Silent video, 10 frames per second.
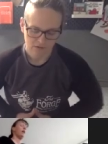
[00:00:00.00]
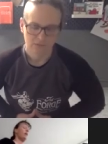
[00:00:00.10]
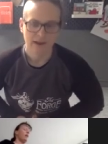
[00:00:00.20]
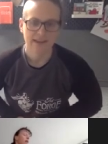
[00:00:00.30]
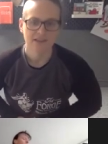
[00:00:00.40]

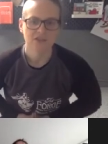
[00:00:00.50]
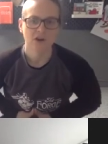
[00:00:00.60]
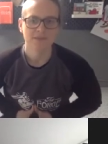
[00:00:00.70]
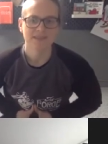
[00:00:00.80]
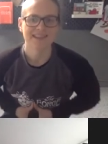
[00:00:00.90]
Right, in
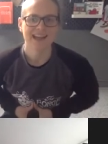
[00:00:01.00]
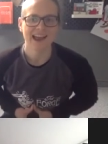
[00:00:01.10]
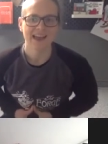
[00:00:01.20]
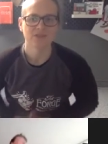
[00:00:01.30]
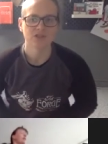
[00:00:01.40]
terms of
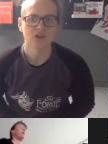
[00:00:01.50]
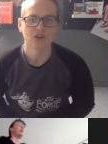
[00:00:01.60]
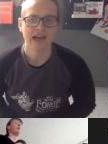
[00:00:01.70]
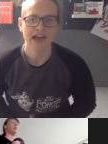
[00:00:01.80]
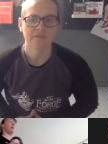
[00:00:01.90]
time, it's
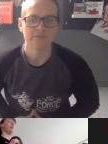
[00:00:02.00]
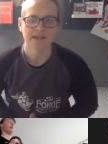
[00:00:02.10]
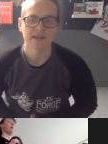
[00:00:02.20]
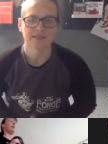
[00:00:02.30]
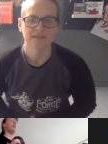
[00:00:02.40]
2.5
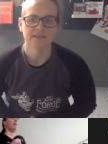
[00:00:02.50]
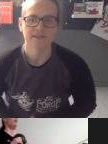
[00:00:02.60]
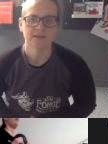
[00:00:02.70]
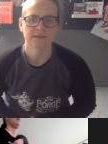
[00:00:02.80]
minutes.